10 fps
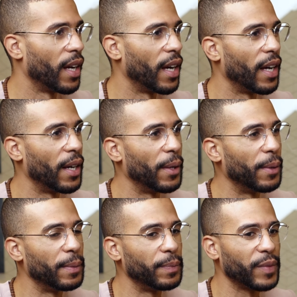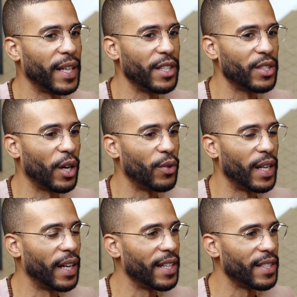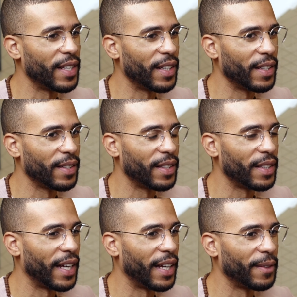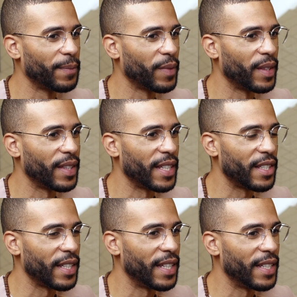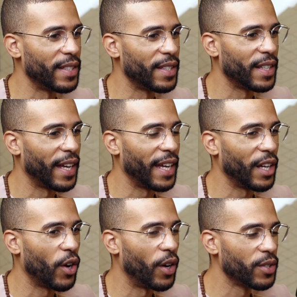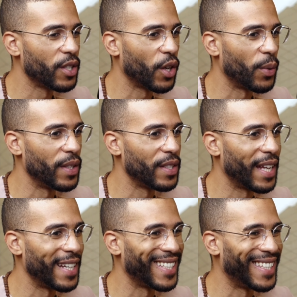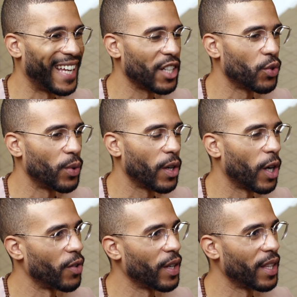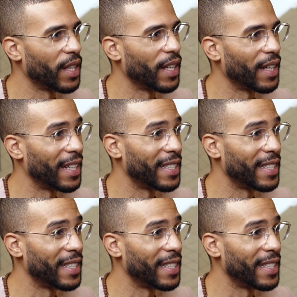um, and you start realizing that this is a consequence that is a natural occurring thing and